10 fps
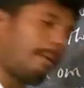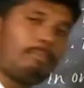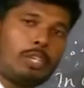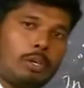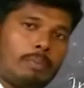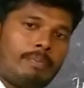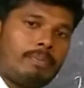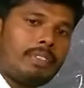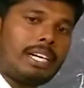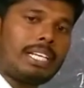M
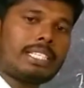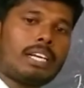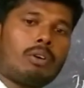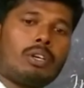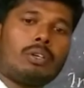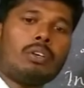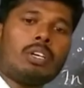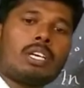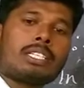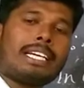cube. That is equal to,
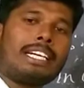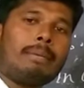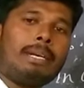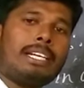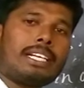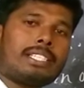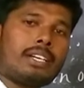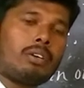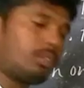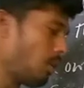centimeter is
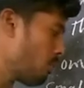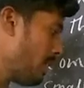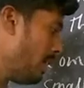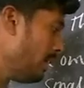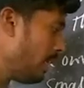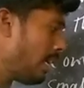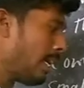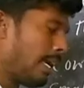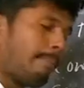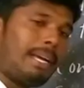equal to
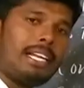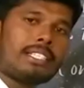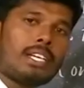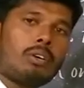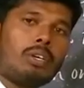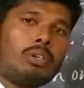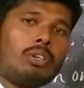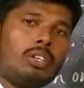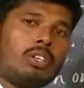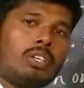1000, ml is equal to
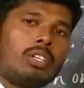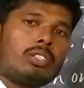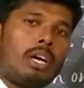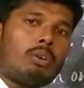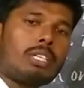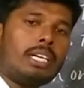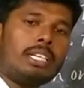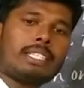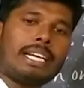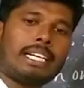
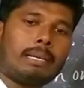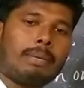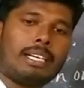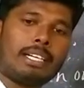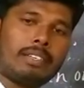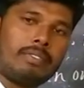1000 centimeter.